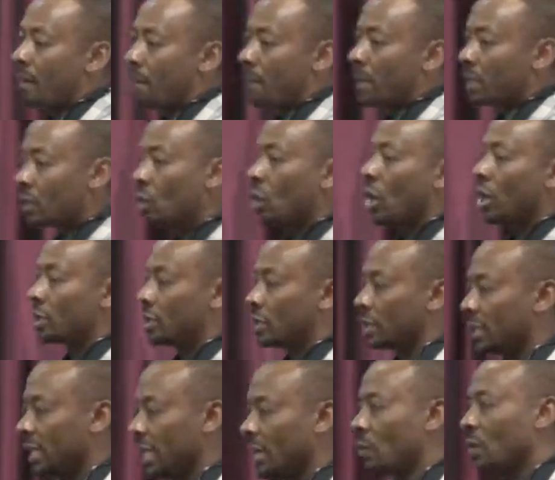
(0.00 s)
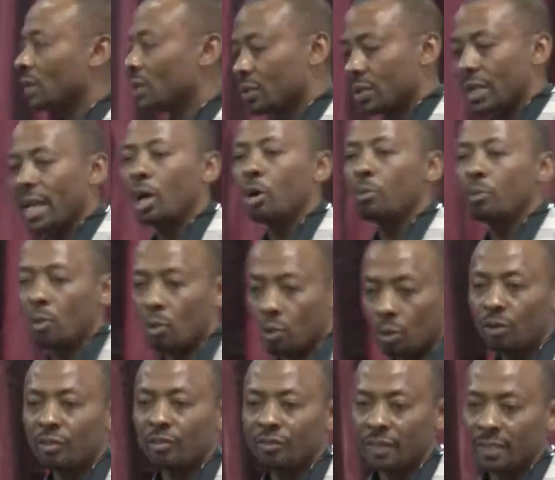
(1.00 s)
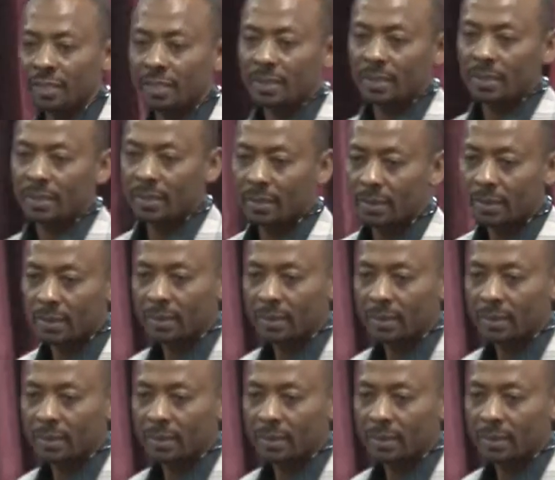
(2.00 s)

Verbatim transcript: But God today wants to help all of us.